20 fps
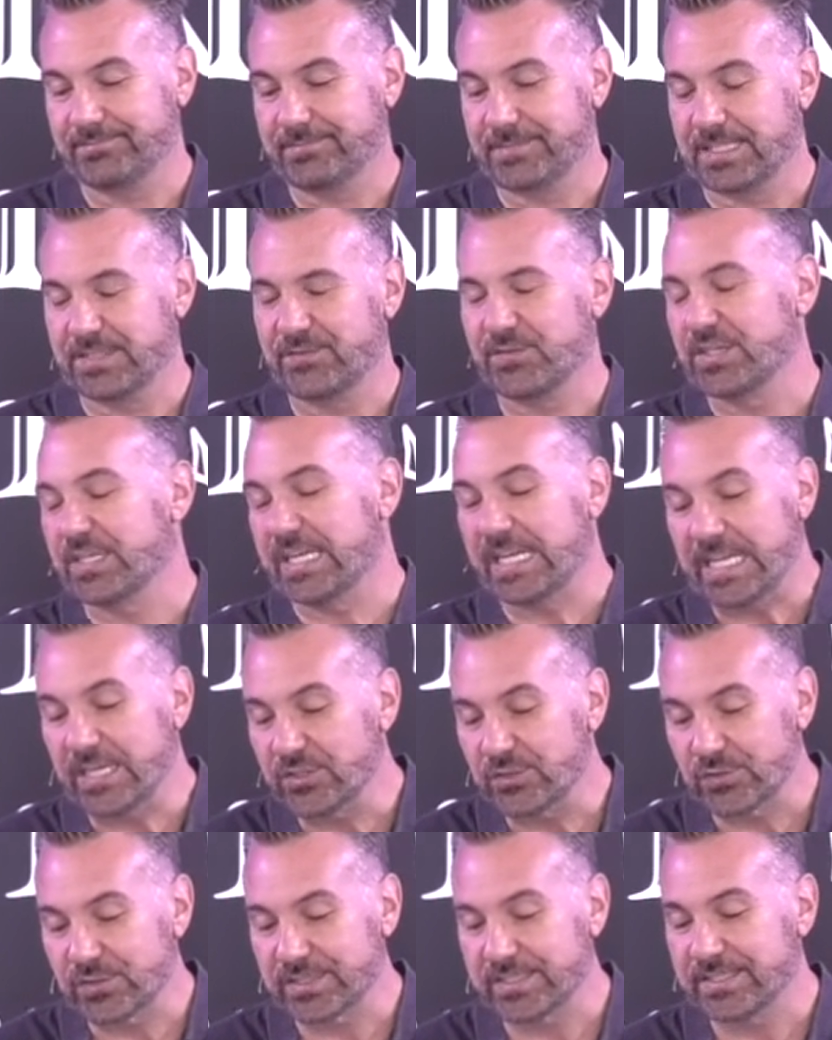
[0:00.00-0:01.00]
It's very
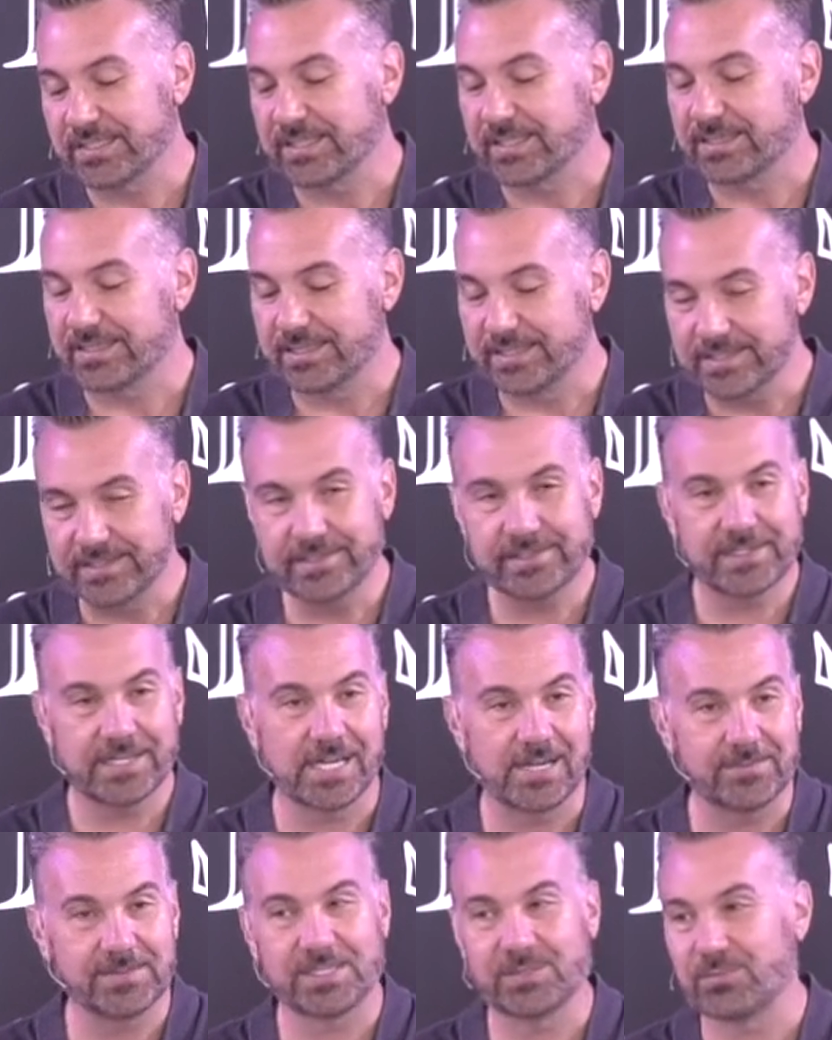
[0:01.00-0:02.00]
interesting that this
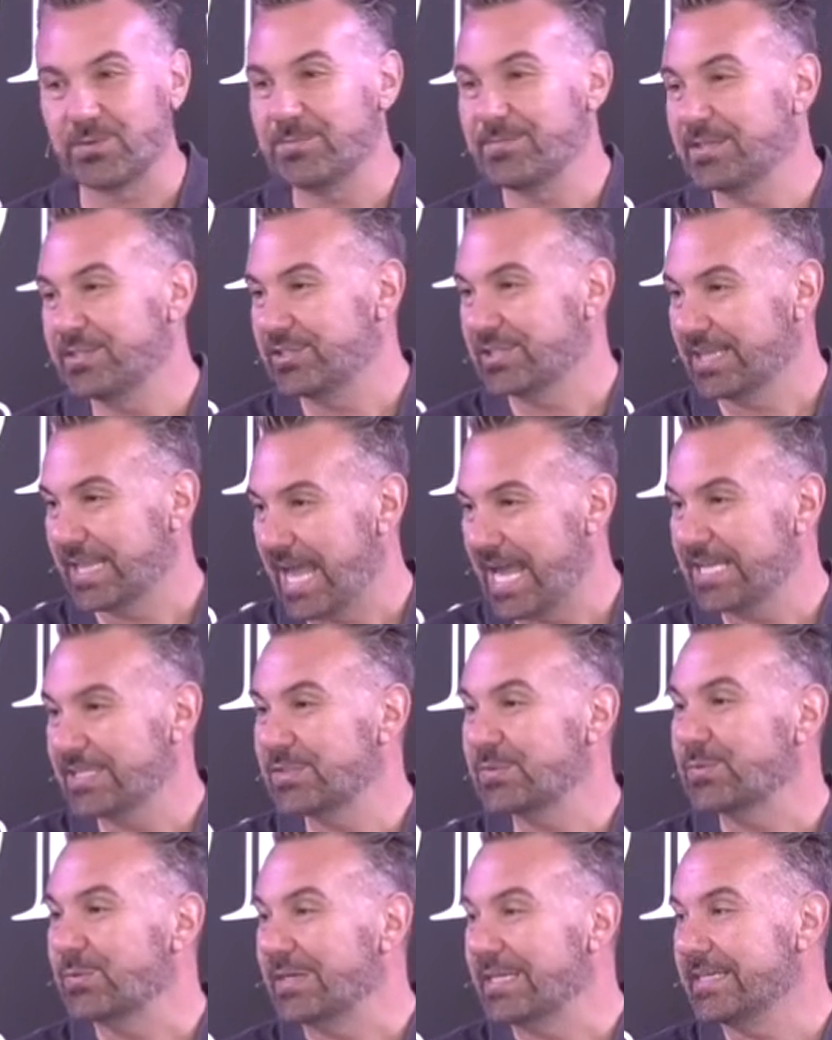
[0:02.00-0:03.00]
comes, as we mentioned
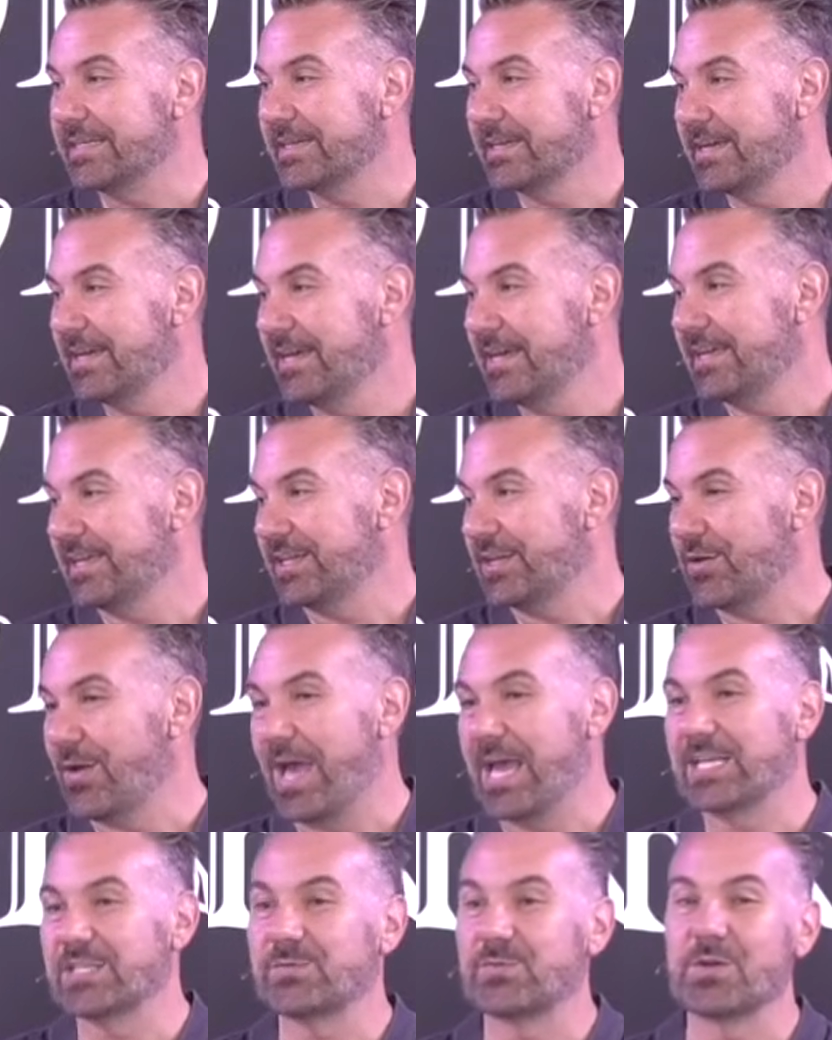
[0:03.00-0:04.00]
last week,
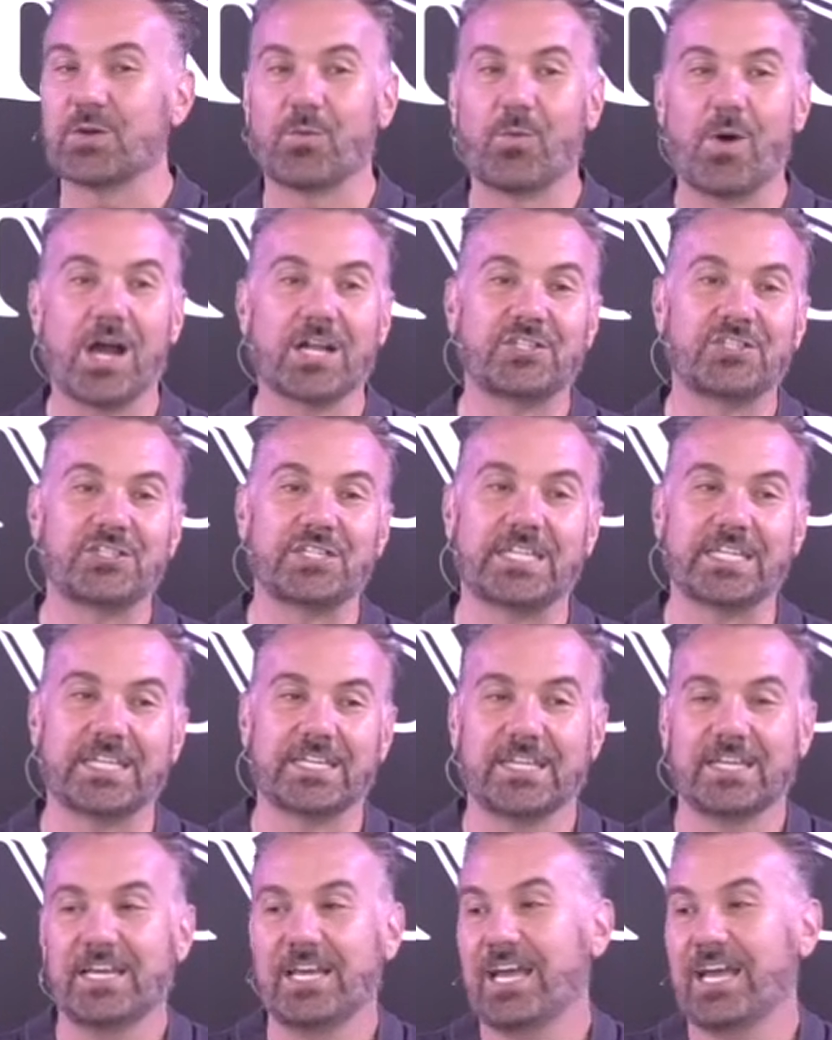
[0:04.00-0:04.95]
as we were watching